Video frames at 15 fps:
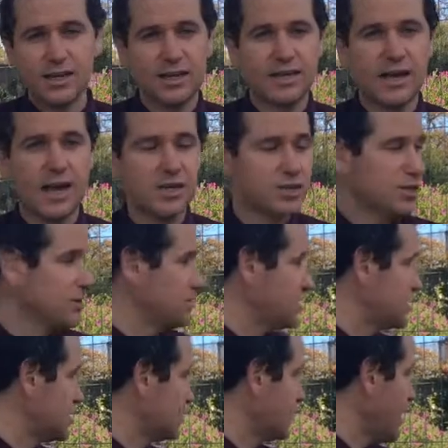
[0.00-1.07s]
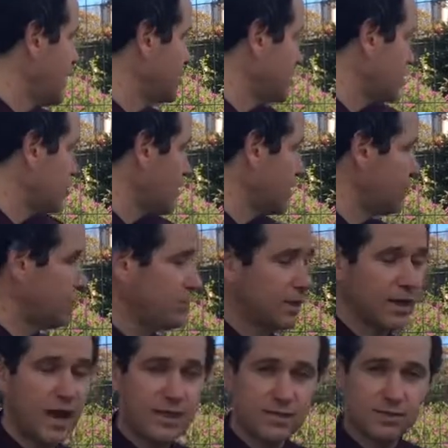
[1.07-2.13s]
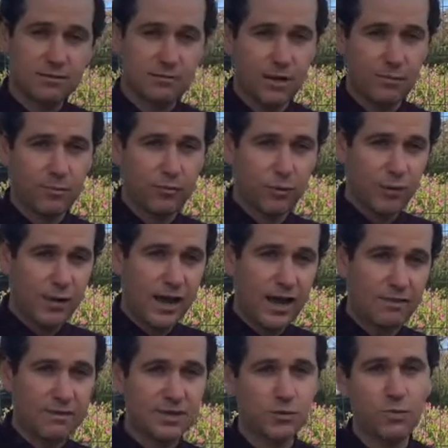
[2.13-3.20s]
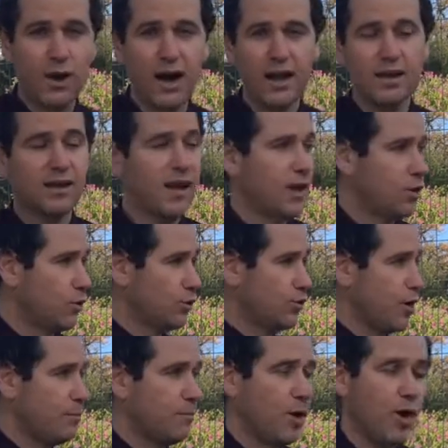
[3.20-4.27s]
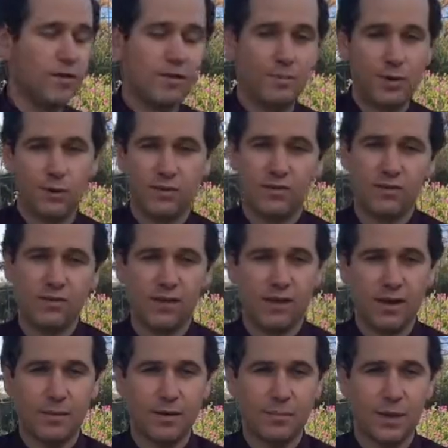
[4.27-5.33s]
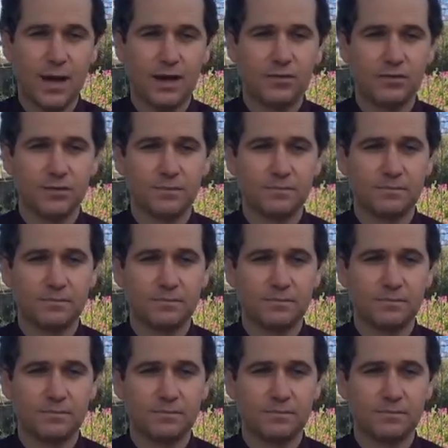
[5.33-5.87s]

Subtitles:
indication, just enter straight through the gates, come through and out this way, and also mind the builders as they're coming past.